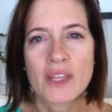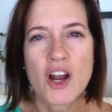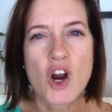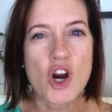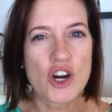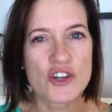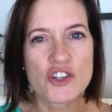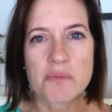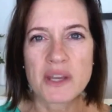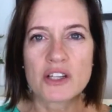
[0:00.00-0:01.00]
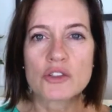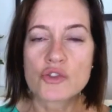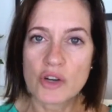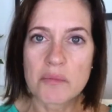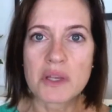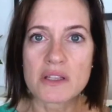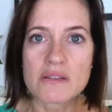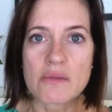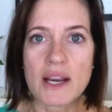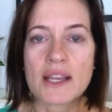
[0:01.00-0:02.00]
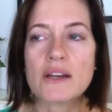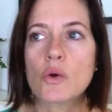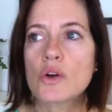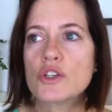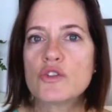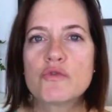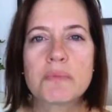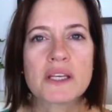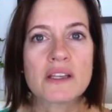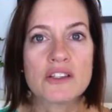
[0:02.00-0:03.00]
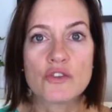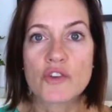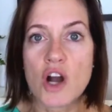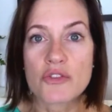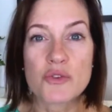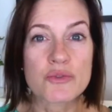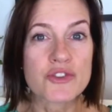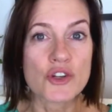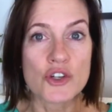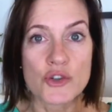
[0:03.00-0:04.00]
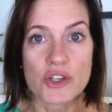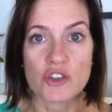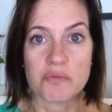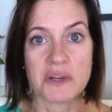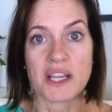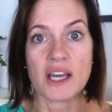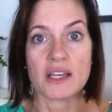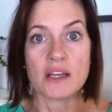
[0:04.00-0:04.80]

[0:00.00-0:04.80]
harsh medical treatments, right? Or you've gone through surgery, you've been cut